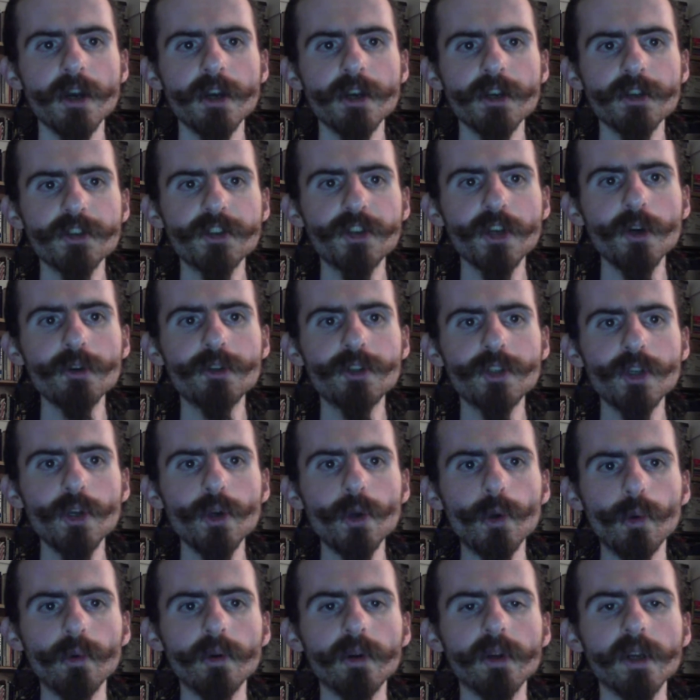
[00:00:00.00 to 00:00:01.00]
so
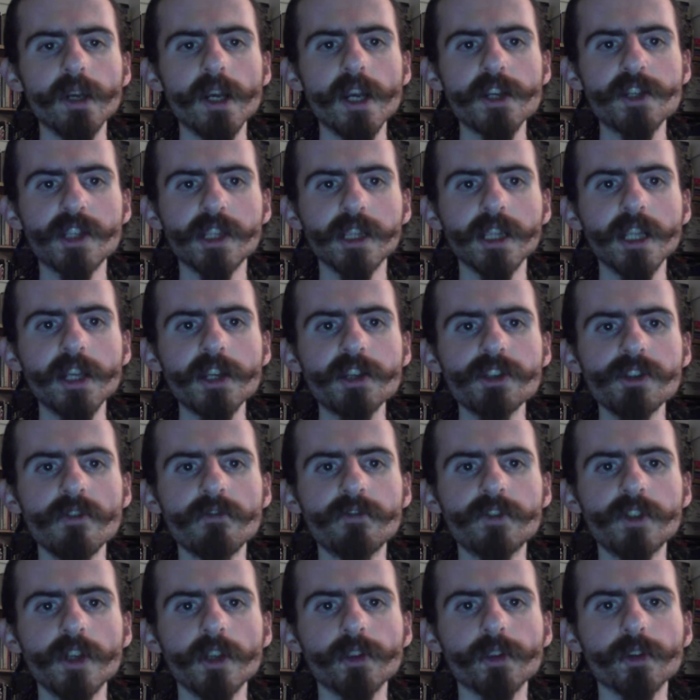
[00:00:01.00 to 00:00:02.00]
too is the lesson
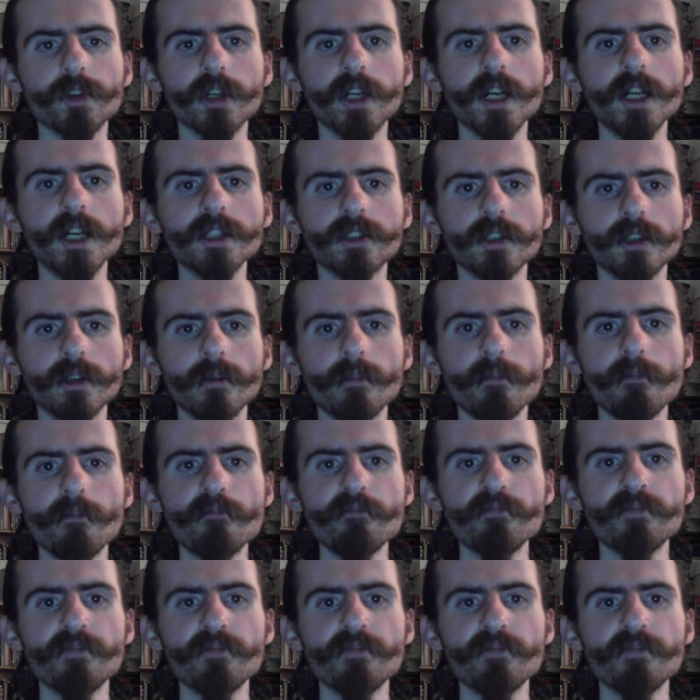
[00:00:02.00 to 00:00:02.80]
of ChandraGhanta,